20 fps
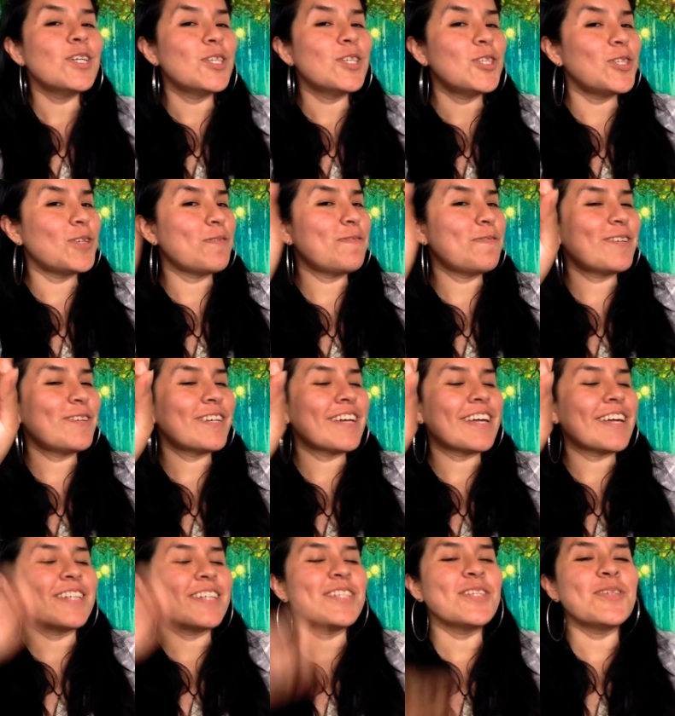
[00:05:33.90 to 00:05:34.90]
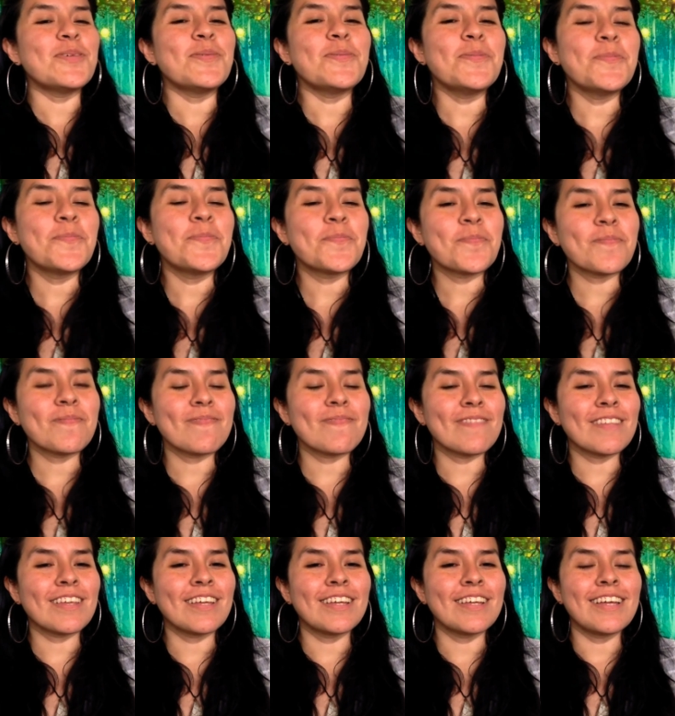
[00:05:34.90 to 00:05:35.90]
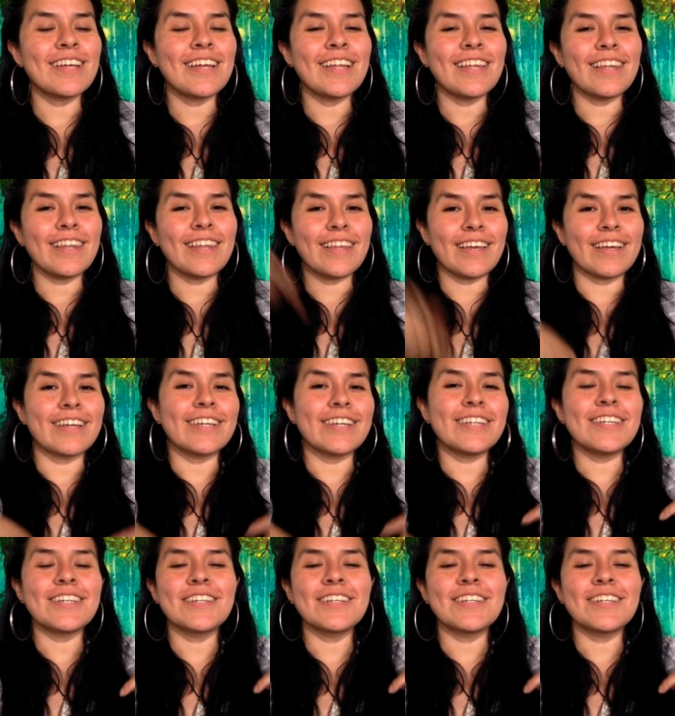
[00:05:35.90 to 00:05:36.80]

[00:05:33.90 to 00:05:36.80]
Don't forget to like,